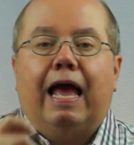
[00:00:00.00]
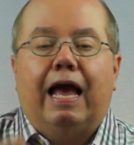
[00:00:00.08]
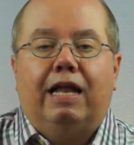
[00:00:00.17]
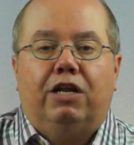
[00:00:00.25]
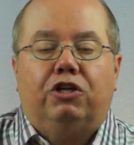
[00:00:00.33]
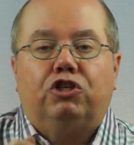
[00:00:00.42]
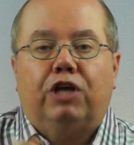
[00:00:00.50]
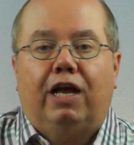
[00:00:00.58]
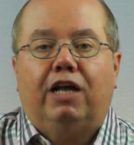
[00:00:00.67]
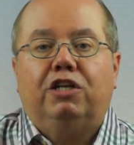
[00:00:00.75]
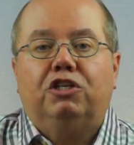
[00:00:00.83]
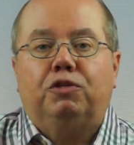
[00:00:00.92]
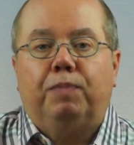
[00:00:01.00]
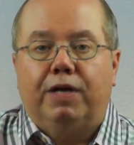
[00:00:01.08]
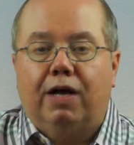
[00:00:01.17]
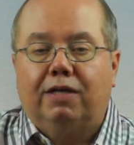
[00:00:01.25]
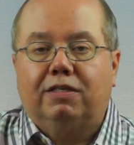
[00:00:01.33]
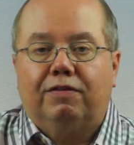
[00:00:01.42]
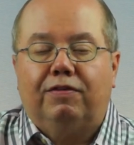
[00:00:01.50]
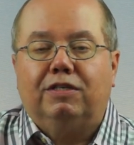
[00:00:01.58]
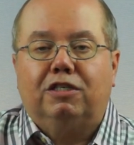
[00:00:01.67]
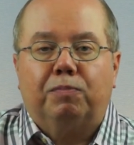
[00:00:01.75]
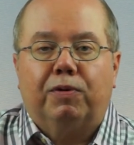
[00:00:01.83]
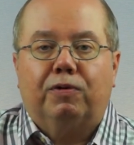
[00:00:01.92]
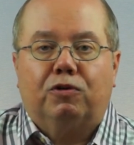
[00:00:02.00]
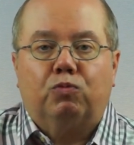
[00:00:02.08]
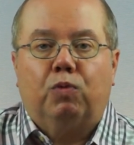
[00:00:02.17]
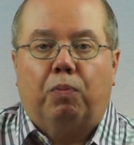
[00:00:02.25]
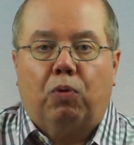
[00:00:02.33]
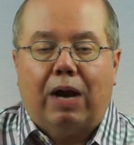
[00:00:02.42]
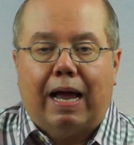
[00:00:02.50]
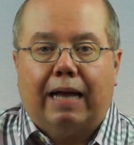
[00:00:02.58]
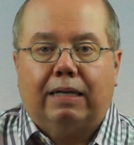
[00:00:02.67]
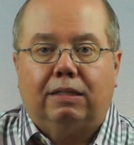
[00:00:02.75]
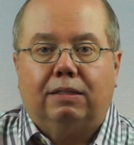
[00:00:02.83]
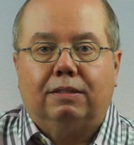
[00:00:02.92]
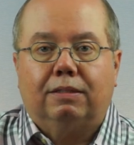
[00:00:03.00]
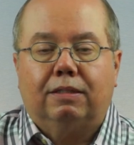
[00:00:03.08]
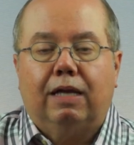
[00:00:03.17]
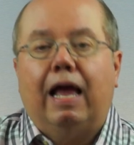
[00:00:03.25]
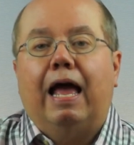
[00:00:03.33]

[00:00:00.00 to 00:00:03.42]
And it changed because of his spiritual practice